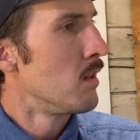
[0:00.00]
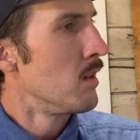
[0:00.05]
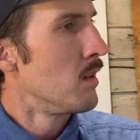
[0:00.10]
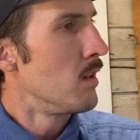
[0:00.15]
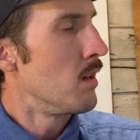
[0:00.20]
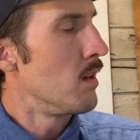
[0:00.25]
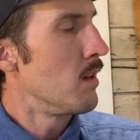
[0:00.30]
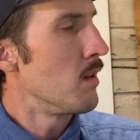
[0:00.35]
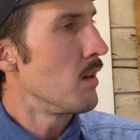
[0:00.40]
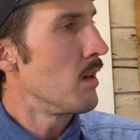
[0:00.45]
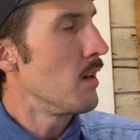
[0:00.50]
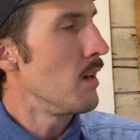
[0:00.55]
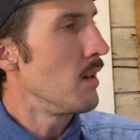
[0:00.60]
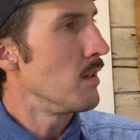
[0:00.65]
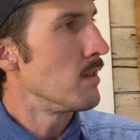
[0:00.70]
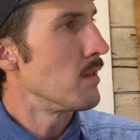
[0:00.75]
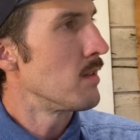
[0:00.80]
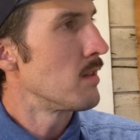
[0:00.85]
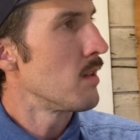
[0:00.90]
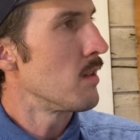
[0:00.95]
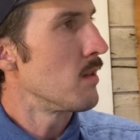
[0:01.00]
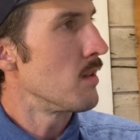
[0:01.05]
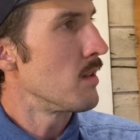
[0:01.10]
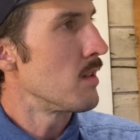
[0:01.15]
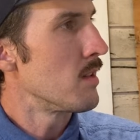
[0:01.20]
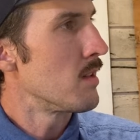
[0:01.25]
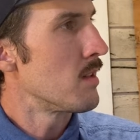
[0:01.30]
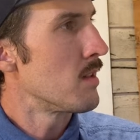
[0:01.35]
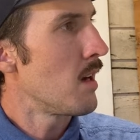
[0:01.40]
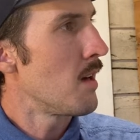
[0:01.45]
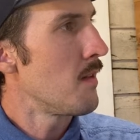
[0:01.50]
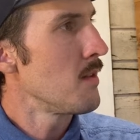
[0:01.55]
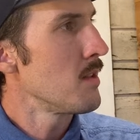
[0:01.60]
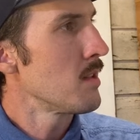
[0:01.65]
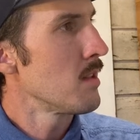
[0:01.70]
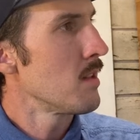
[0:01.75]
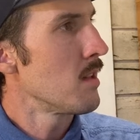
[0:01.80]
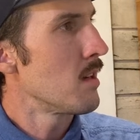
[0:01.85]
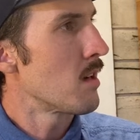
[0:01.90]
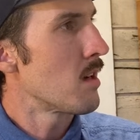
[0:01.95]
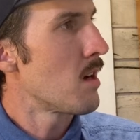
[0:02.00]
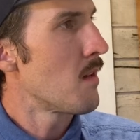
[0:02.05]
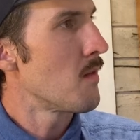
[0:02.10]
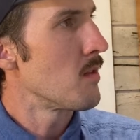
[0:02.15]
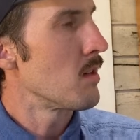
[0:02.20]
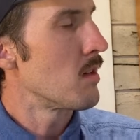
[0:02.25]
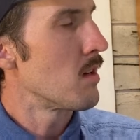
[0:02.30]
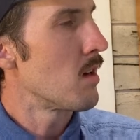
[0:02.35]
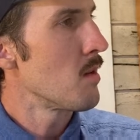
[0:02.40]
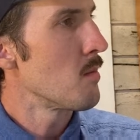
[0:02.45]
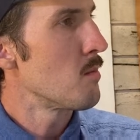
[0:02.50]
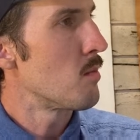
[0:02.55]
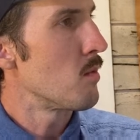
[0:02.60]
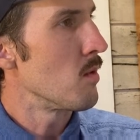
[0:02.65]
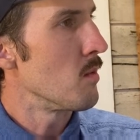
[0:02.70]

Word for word: All right, so this is obviously in a covered carport,